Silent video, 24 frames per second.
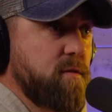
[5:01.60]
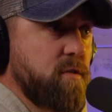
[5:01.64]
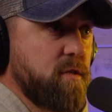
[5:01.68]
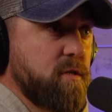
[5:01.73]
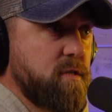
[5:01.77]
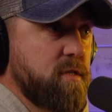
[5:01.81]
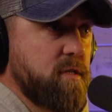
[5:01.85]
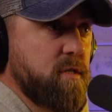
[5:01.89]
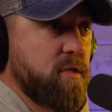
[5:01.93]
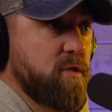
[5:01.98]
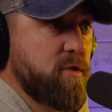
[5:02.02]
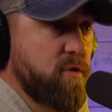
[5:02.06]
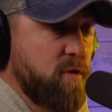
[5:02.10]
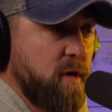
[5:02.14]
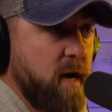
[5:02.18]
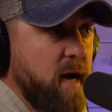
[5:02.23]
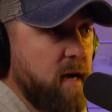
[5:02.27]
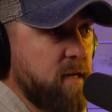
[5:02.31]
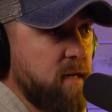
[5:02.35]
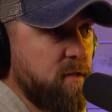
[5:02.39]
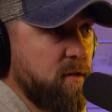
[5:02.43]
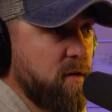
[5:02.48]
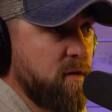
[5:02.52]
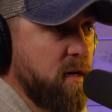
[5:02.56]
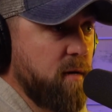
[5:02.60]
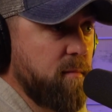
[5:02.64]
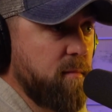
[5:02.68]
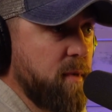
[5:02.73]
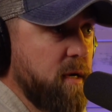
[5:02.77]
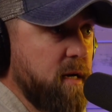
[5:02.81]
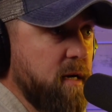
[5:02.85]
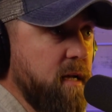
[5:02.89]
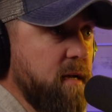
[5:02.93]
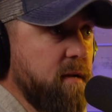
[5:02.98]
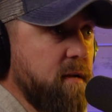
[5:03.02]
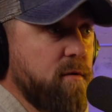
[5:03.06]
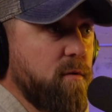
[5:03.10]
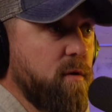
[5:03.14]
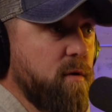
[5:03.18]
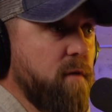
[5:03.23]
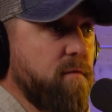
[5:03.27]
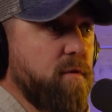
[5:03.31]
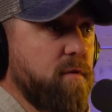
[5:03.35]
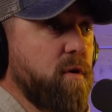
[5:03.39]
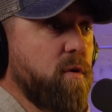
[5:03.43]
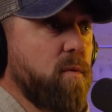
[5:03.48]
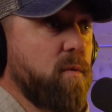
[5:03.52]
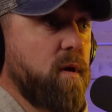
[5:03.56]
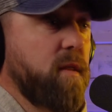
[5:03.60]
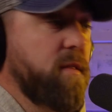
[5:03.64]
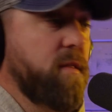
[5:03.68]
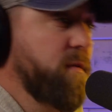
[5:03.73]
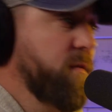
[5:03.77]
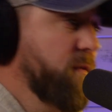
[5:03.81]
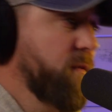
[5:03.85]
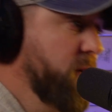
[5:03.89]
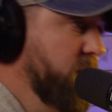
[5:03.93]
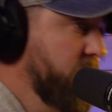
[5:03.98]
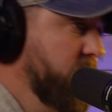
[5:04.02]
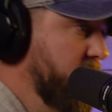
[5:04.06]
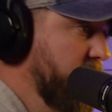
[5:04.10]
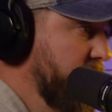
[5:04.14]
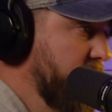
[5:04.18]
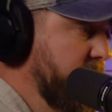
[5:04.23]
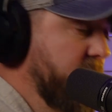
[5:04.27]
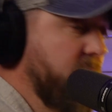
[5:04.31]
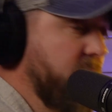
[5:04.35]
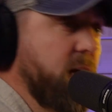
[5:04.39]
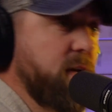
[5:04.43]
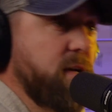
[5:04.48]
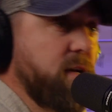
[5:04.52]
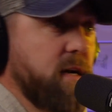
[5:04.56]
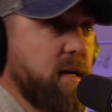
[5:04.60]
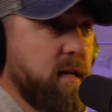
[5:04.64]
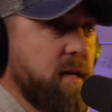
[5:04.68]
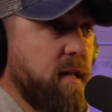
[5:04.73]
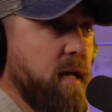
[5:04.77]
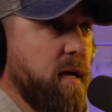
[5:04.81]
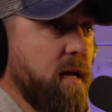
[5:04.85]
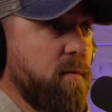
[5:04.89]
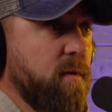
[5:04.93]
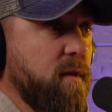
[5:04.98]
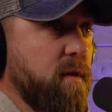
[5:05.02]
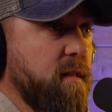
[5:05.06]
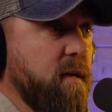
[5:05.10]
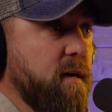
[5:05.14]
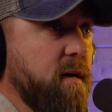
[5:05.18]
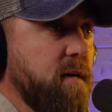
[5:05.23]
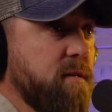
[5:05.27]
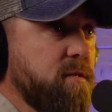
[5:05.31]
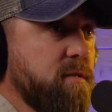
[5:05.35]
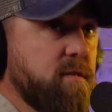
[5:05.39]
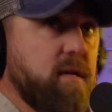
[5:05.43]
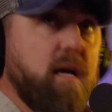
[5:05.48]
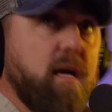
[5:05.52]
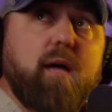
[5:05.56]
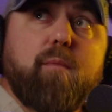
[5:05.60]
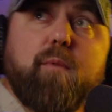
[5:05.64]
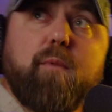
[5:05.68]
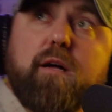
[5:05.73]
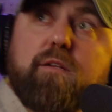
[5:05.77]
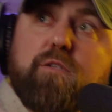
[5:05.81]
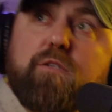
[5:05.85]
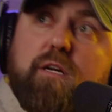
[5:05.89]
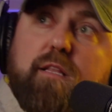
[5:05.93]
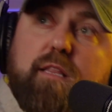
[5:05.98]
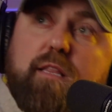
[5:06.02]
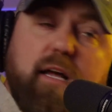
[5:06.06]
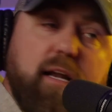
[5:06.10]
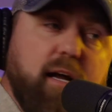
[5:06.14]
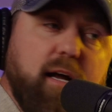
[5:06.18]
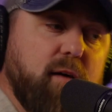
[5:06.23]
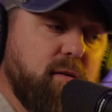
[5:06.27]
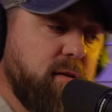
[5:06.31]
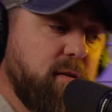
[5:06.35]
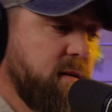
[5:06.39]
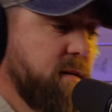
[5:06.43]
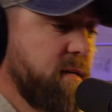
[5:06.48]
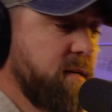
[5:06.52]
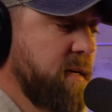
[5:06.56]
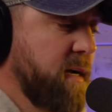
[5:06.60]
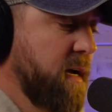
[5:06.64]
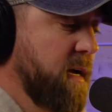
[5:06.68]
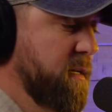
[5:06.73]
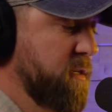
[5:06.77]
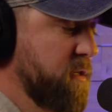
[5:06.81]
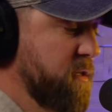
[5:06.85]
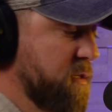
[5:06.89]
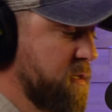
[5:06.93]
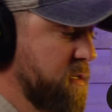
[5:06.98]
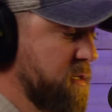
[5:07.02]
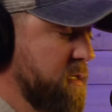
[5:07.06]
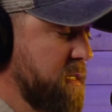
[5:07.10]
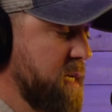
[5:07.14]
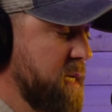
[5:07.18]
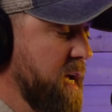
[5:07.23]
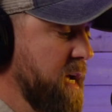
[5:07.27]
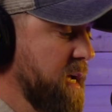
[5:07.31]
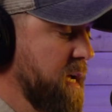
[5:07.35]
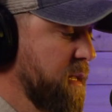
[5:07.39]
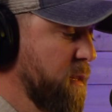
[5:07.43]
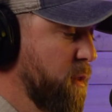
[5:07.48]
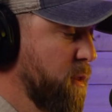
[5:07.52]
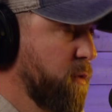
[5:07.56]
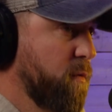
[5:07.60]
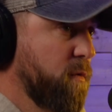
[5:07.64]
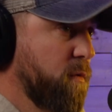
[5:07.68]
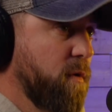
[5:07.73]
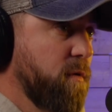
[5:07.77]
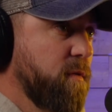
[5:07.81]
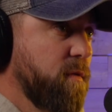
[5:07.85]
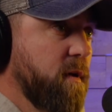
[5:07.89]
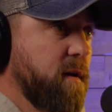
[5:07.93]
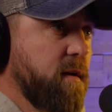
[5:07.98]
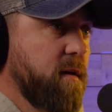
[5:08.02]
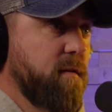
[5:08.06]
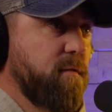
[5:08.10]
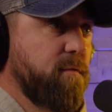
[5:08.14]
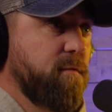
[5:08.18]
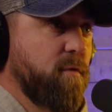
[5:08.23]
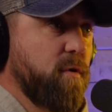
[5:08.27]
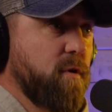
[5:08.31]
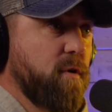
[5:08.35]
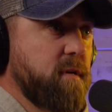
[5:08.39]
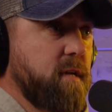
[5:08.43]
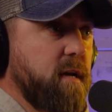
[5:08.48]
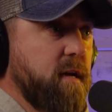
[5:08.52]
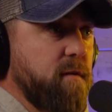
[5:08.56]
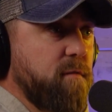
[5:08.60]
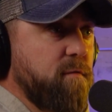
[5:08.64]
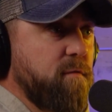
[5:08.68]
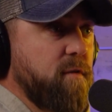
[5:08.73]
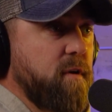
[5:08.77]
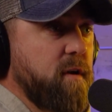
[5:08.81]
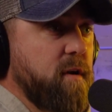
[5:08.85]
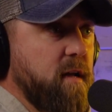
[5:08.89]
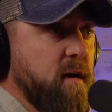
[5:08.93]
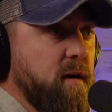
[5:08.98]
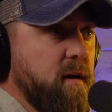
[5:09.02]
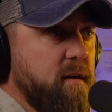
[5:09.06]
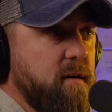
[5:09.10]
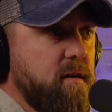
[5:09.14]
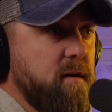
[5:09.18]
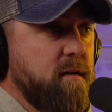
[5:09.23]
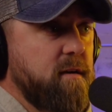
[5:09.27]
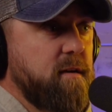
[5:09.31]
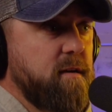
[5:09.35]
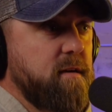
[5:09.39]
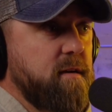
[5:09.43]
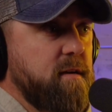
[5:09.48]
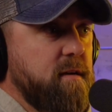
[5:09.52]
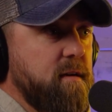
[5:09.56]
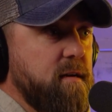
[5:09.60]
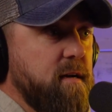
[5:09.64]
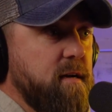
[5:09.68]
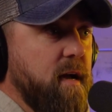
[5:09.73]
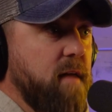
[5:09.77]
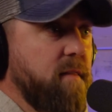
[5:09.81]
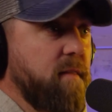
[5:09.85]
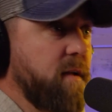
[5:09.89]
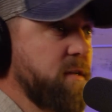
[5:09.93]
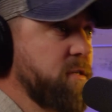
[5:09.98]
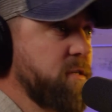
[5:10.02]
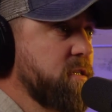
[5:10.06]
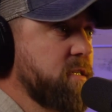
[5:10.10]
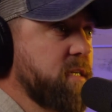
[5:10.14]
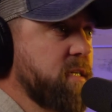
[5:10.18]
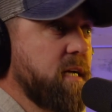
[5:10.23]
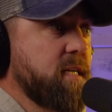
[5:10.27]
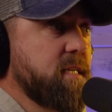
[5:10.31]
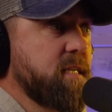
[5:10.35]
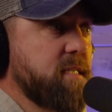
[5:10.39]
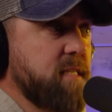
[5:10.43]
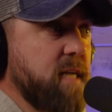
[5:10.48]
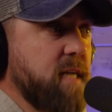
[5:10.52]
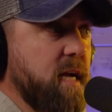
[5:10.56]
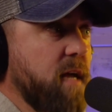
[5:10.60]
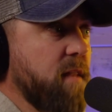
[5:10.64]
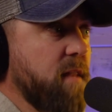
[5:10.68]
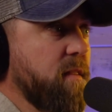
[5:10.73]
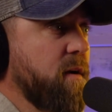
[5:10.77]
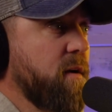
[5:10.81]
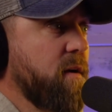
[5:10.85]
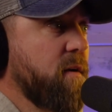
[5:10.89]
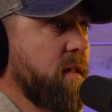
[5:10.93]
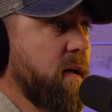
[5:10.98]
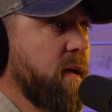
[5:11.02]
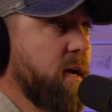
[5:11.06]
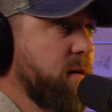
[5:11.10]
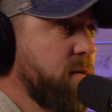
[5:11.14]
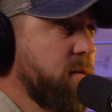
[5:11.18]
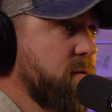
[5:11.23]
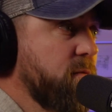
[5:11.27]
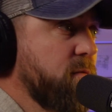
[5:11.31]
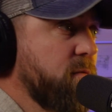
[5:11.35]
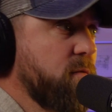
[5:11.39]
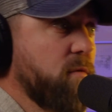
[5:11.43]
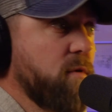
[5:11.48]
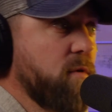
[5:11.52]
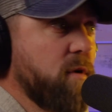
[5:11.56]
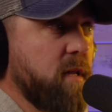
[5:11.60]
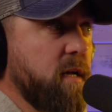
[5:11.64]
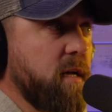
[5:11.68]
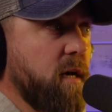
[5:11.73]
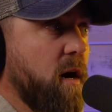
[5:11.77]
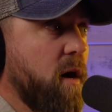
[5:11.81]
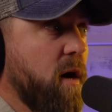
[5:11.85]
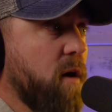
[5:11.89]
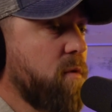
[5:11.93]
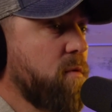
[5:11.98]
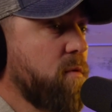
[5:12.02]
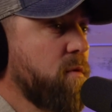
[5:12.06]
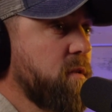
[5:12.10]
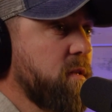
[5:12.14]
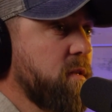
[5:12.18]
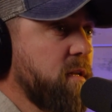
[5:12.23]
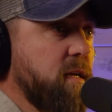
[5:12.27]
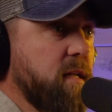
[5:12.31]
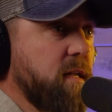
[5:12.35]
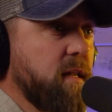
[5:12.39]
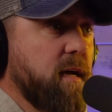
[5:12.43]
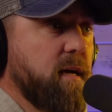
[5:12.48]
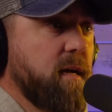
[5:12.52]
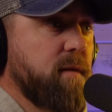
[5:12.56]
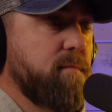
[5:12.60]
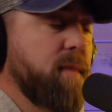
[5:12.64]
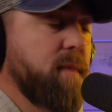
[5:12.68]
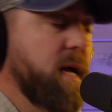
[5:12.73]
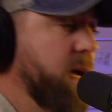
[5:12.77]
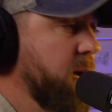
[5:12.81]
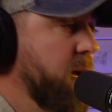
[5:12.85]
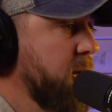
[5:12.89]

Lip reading: just distract your hunting buddy, whoever you're with. You're a hunting guide, you got a client with you. Just, hey, man, check that out. And just take and throw the fork down in front of you. And then just kind of stand there like really awkwardly, like,